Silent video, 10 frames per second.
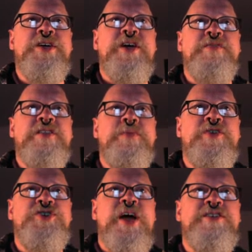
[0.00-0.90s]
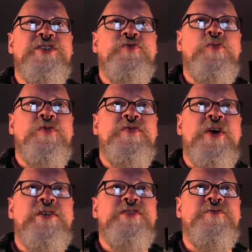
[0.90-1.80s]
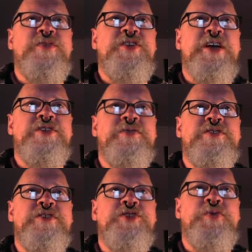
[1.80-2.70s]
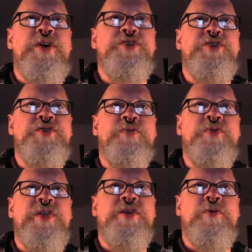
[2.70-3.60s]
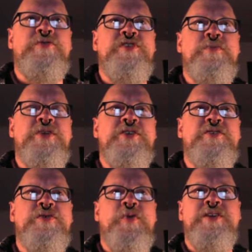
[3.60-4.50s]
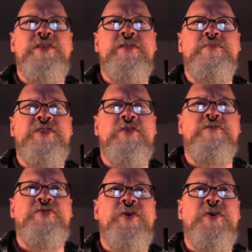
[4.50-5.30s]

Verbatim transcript: giving them a chance to remove guns from a dangerous situation when they know someone is a threat to themselves or